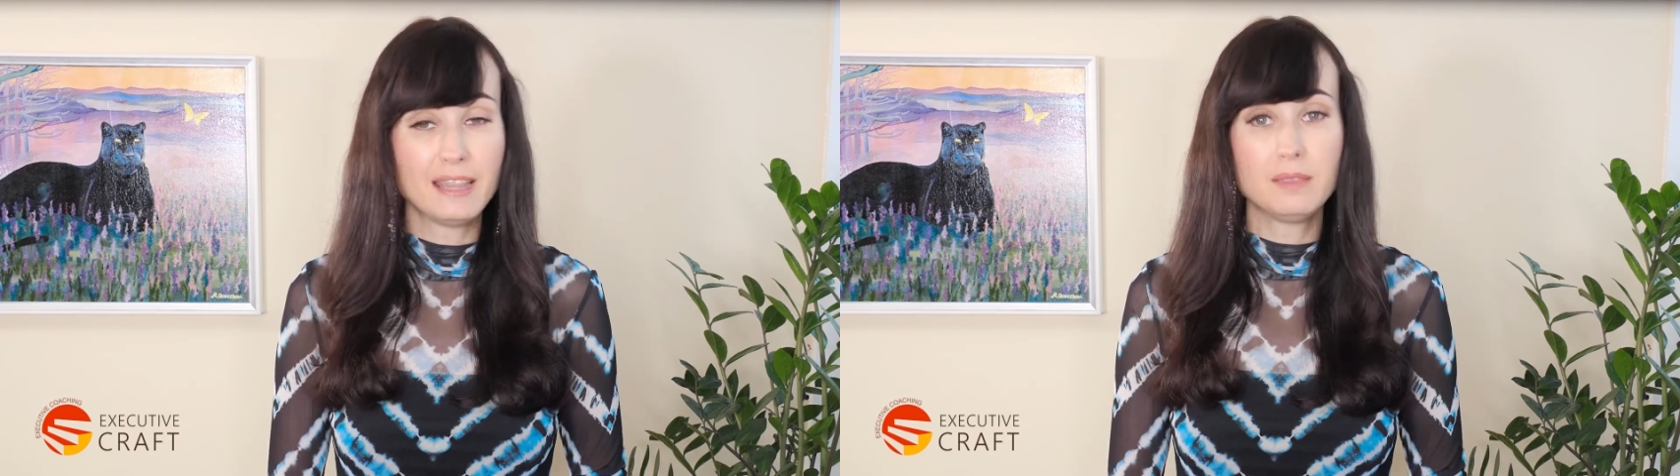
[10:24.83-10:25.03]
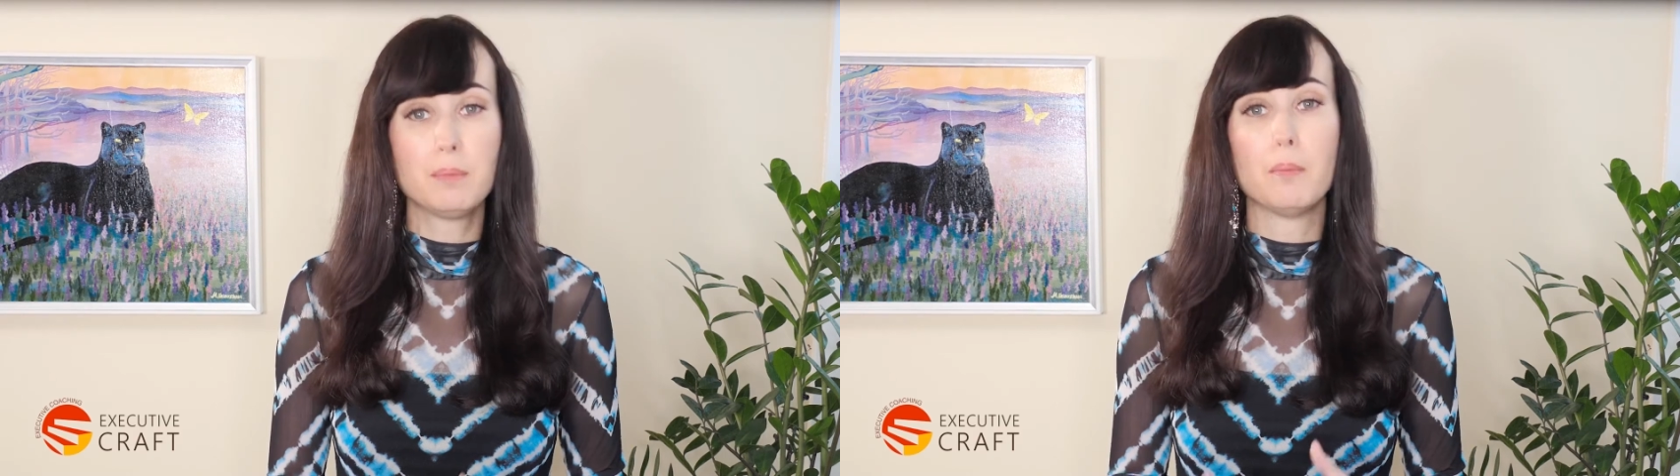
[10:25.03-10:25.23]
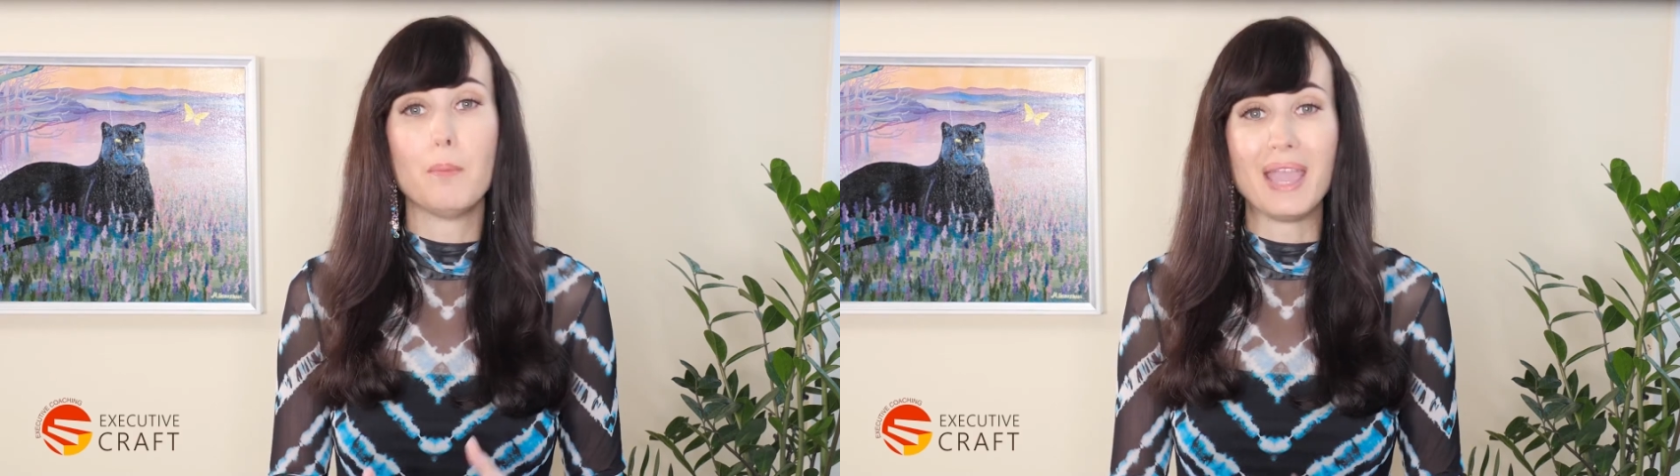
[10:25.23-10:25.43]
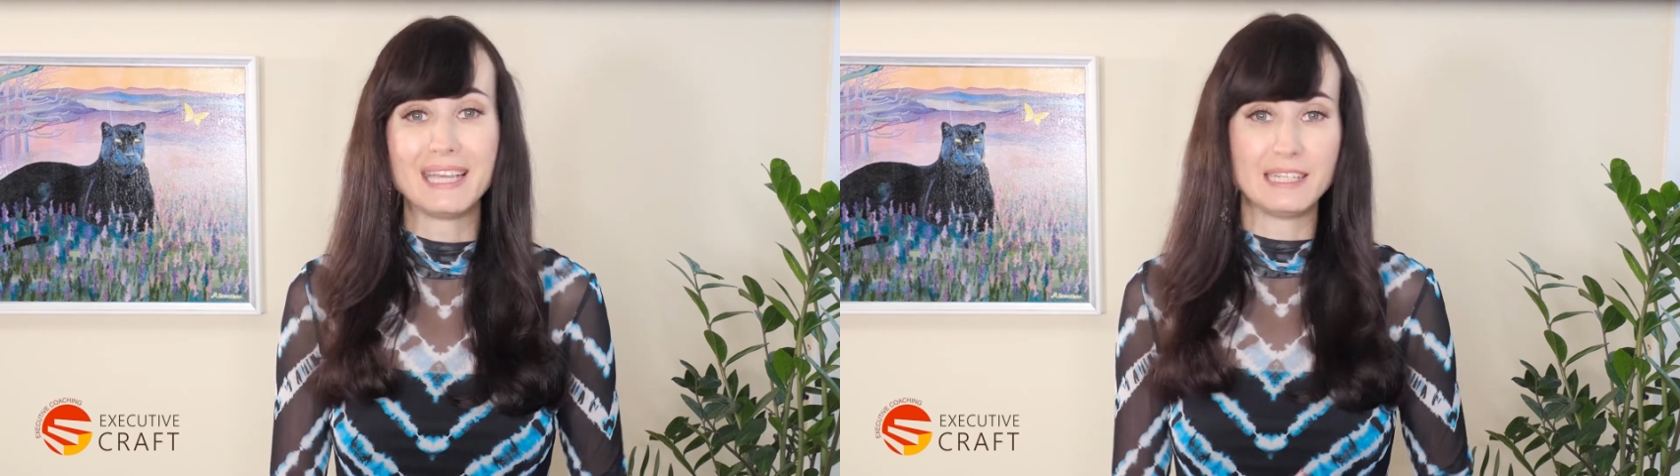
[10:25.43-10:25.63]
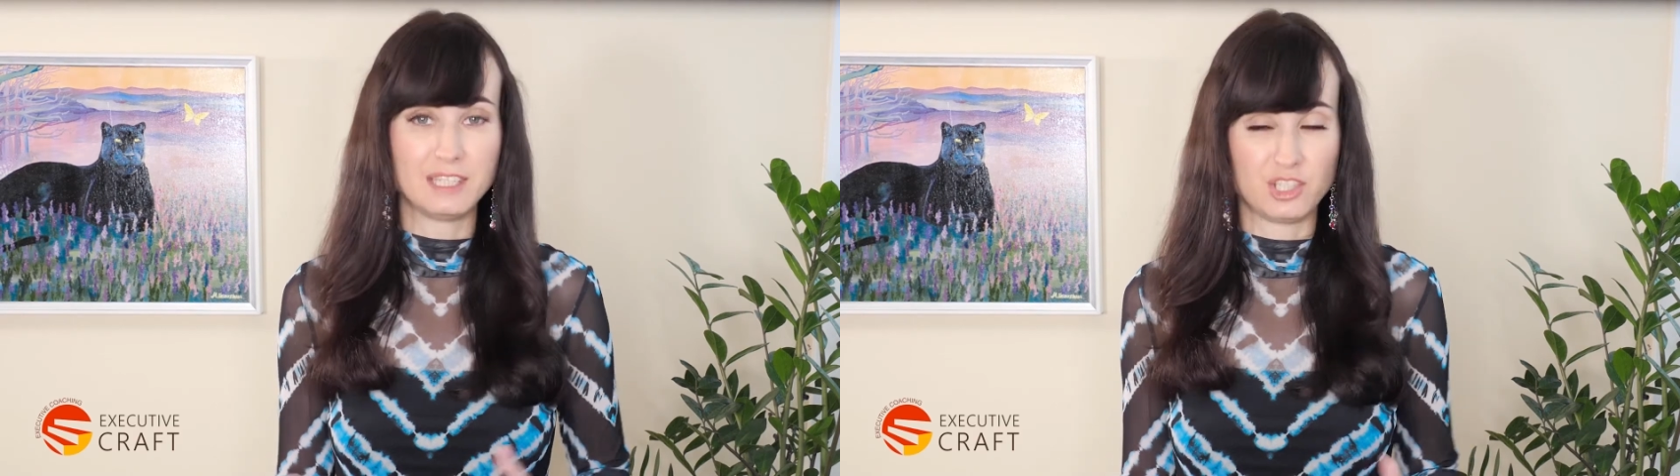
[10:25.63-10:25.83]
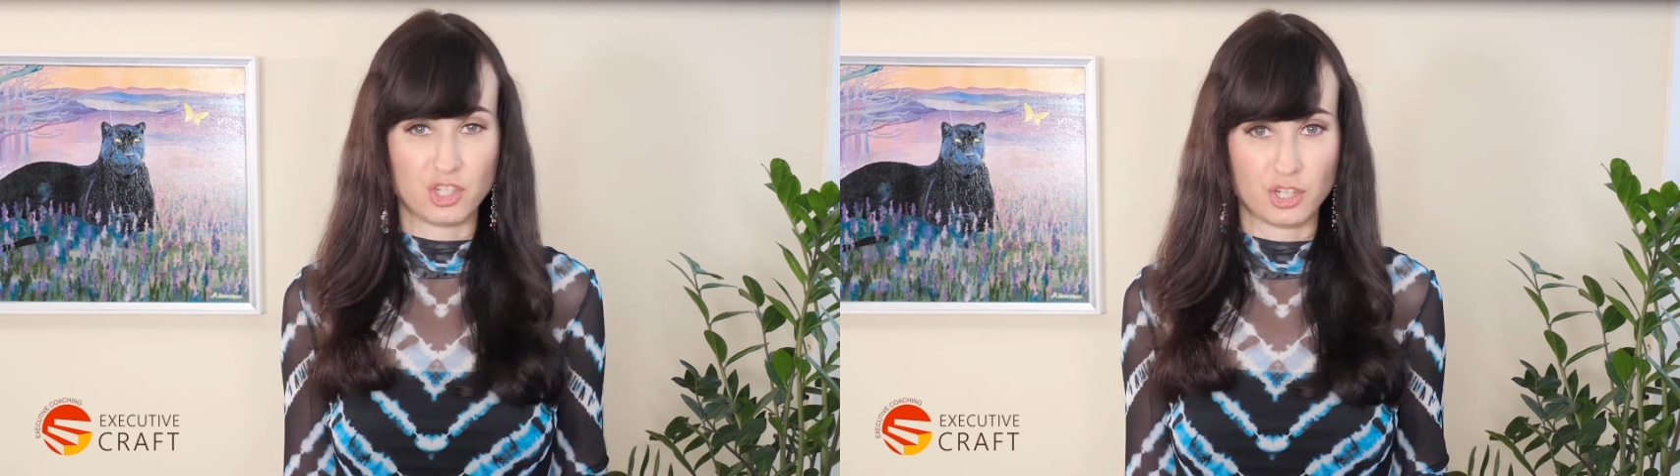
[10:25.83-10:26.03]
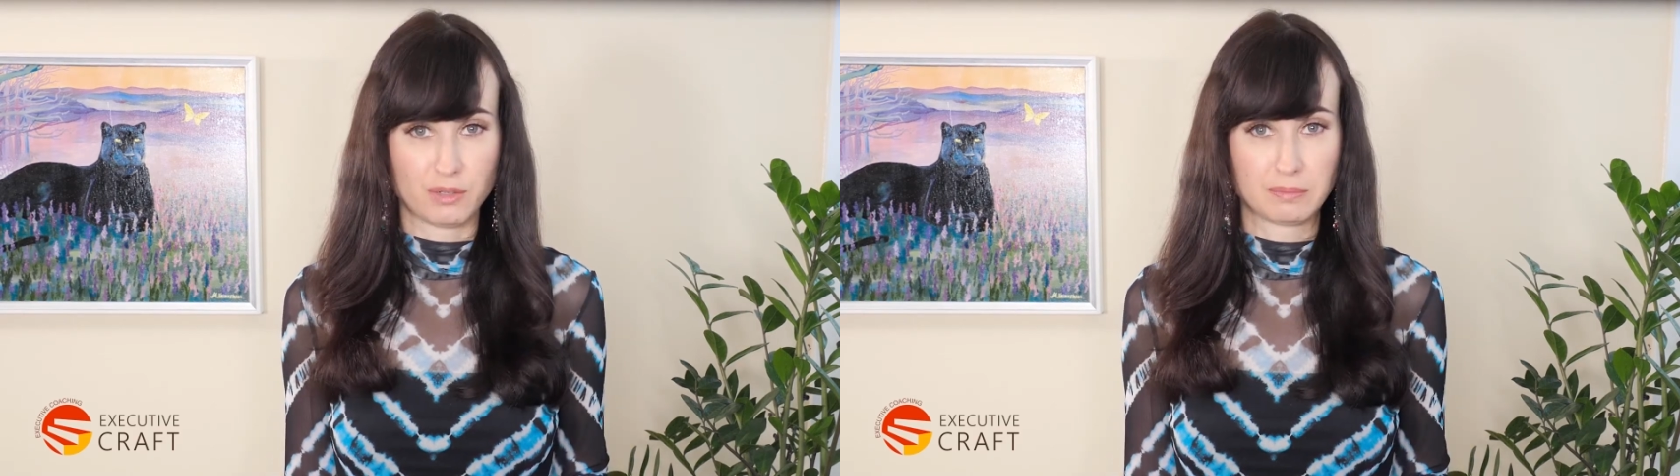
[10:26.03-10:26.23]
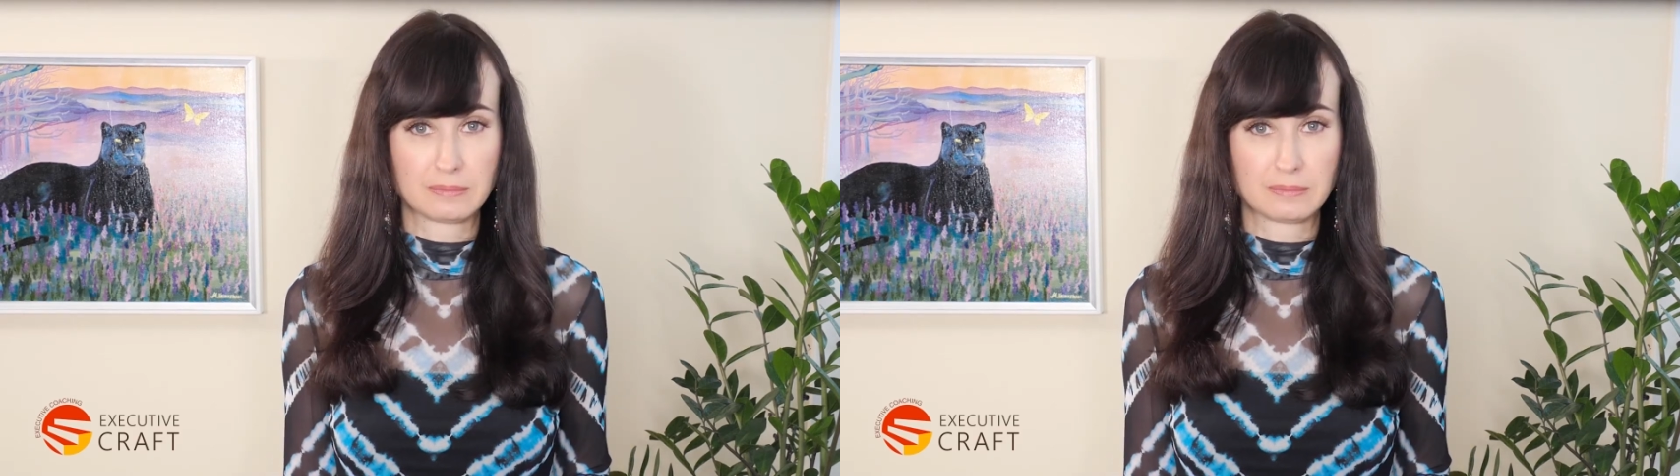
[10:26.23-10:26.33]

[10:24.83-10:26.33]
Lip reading: then make a decision.